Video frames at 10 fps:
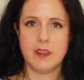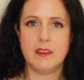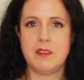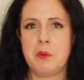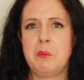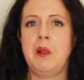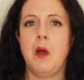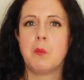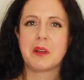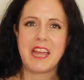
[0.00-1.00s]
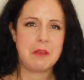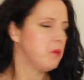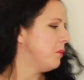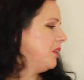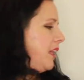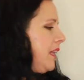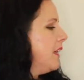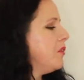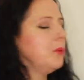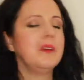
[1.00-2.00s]
It's a lot more capable than
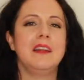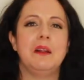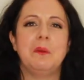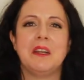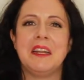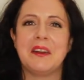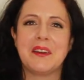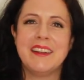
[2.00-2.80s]
this little one here.